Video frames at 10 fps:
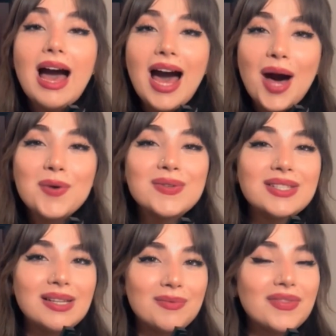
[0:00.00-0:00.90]
How
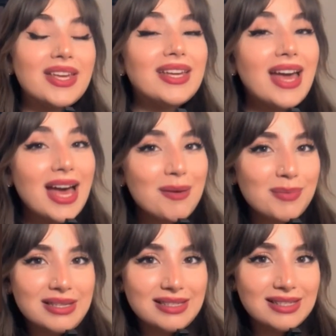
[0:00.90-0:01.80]
something
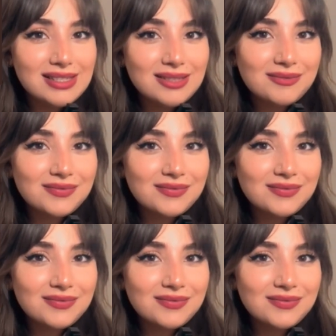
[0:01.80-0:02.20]
happens.